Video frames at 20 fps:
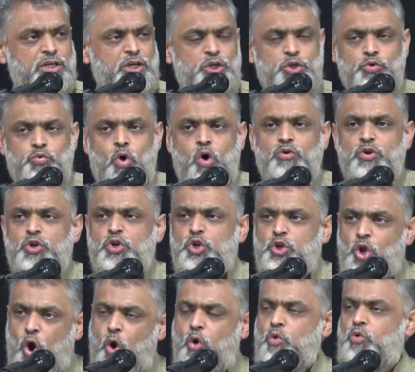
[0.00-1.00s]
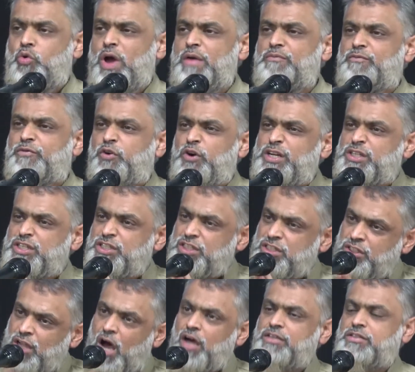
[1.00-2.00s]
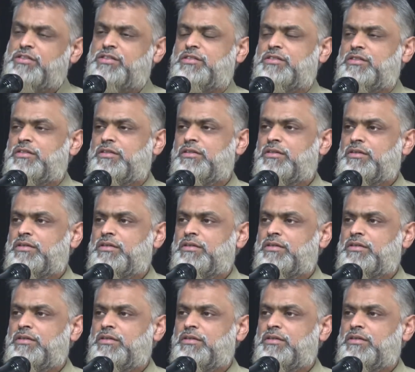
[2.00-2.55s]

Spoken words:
You won't know him for his stance.